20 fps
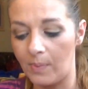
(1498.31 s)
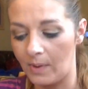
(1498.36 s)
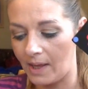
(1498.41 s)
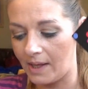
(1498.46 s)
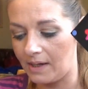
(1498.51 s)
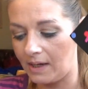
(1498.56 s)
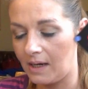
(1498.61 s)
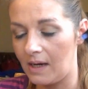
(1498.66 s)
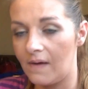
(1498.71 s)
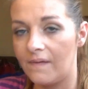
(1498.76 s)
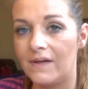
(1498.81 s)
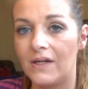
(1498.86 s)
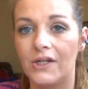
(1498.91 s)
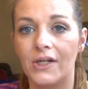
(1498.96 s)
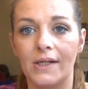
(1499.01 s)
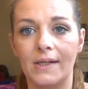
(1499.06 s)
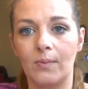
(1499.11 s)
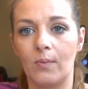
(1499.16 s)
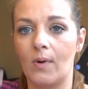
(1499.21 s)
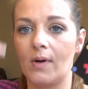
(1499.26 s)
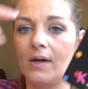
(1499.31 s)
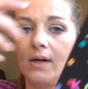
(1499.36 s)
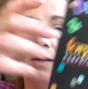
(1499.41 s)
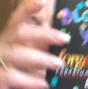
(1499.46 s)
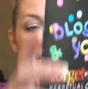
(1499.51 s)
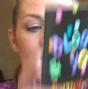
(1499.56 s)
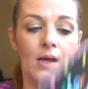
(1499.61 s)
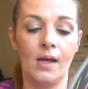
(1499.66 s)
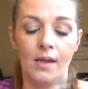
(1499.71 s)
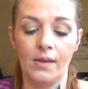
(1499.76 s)
planning if you just wanted
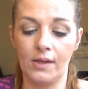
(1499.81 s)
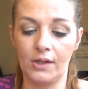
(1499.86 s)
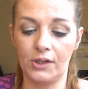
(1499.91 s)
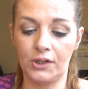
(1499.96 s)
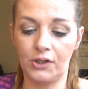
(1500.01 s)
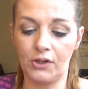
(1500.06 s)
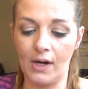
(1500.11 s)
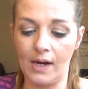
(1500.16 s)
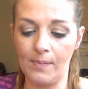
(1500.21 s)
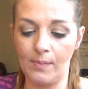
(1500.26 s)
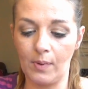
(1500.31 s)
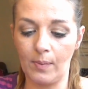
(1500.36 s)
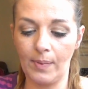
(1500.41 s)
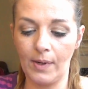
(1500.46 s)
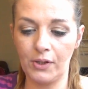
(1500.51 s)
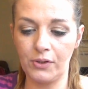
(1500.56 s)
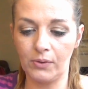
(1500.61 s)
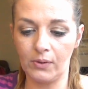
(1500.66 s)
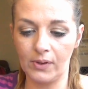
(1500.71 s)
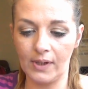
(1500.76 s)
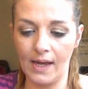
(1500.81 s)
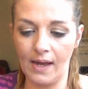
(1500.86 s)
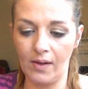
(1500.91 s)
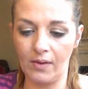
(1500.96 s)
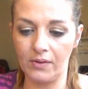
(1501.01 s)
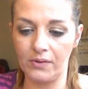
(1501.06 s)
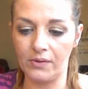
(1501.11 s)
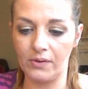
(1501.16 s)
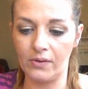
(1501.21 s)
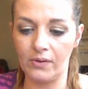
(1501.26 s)
the straight perpetual
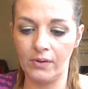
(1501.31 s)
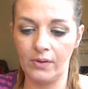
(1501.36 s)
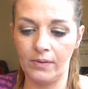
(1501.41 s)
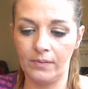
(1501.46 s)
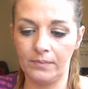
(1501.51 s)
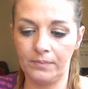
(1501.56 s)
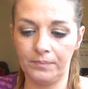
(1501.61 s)
calendar